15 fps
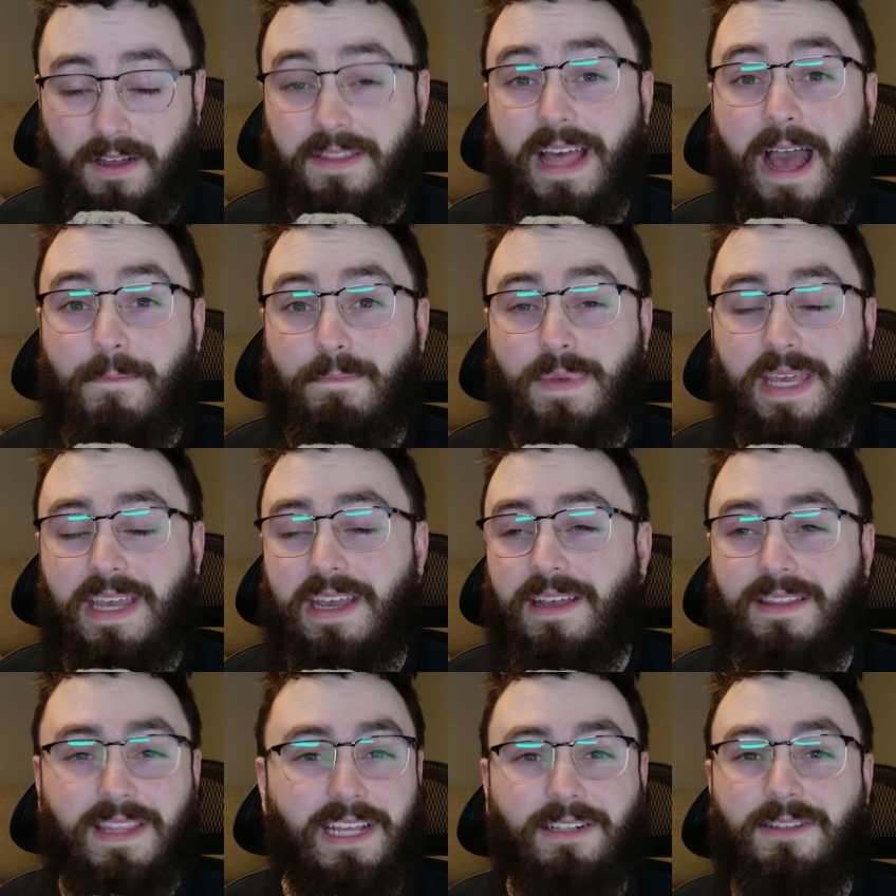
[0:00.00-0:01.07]
that being
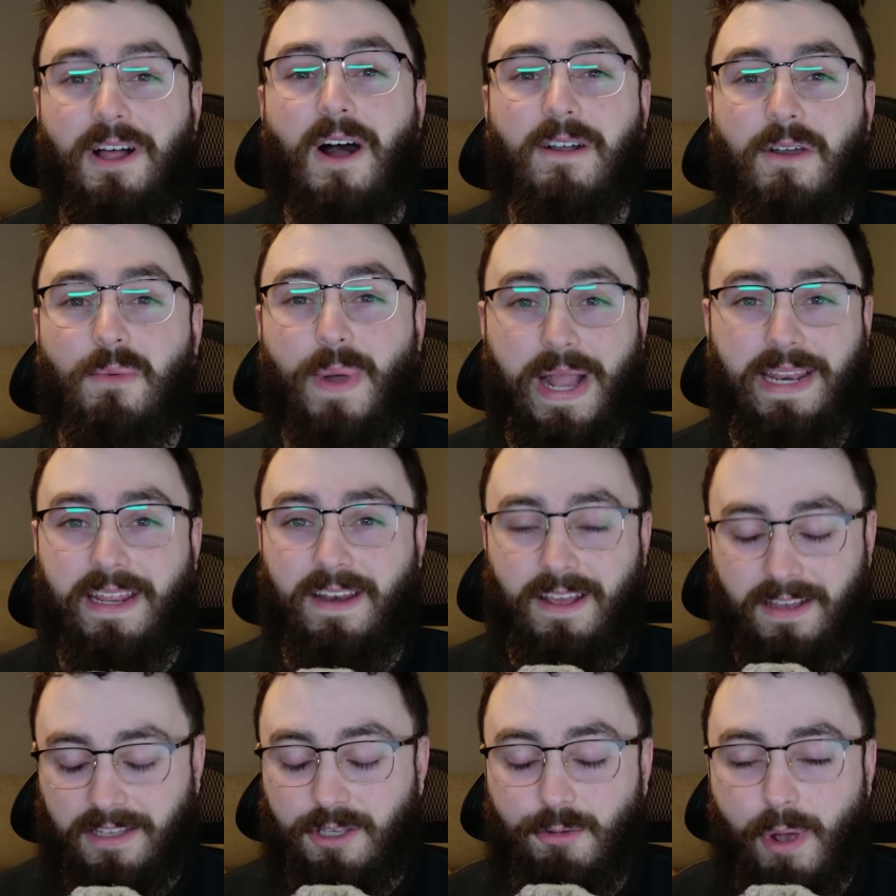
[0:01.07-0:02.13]
the long awaited
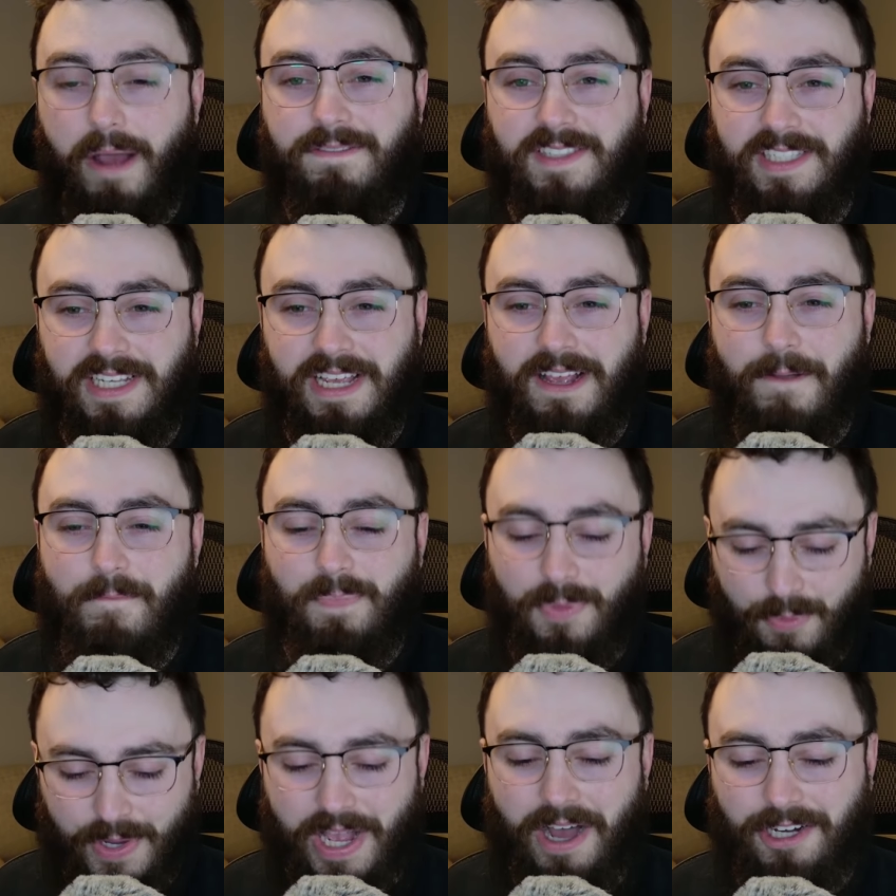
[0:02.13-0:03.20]
UFC
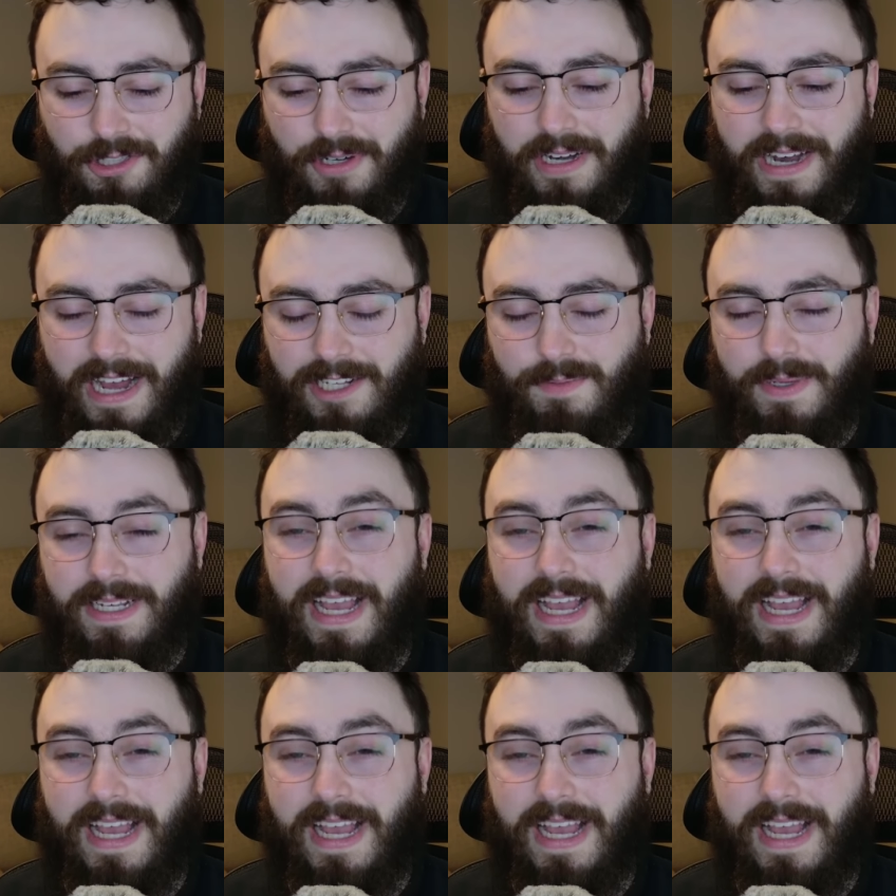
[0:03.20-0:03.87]
300 announcement.